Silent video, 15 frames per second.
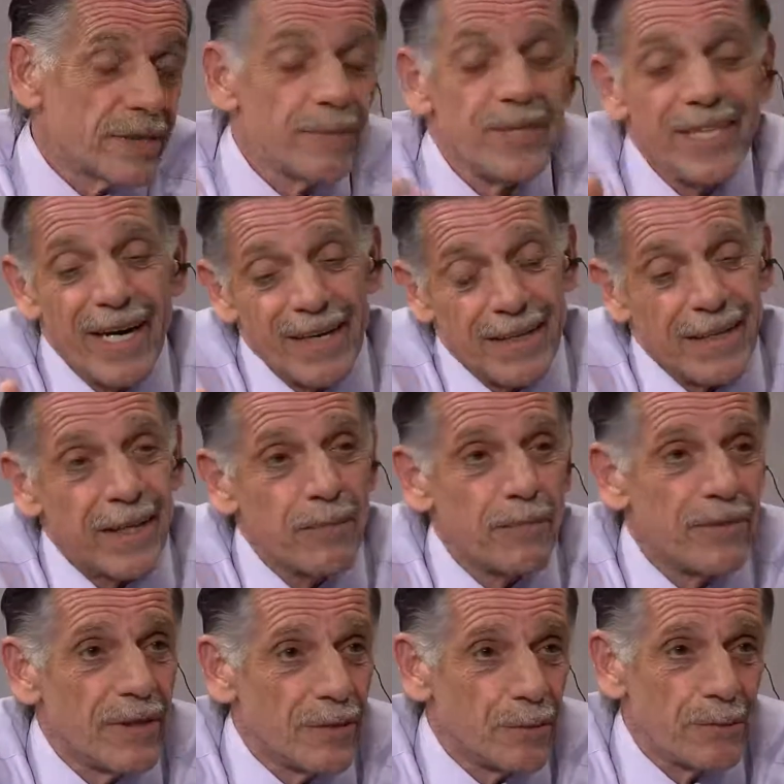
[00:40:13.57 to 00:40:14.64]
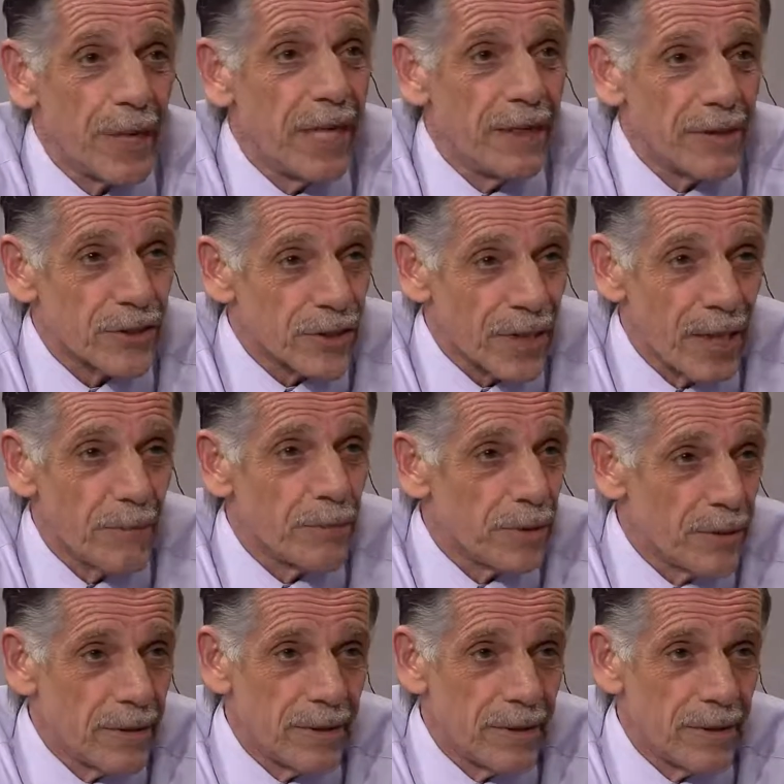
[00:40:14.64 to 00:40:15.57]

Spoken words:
And yeah, they get paid a stipend.